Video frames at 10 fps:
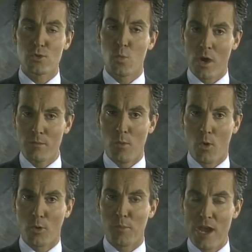one
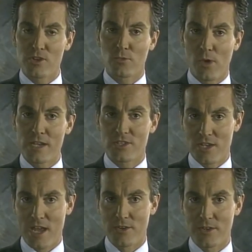more patient rights
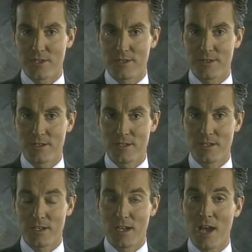standard:
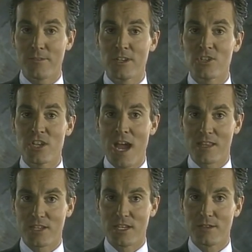
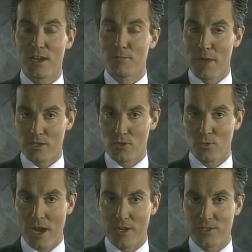confidentiality of medical
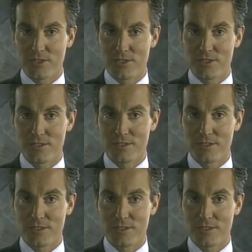records.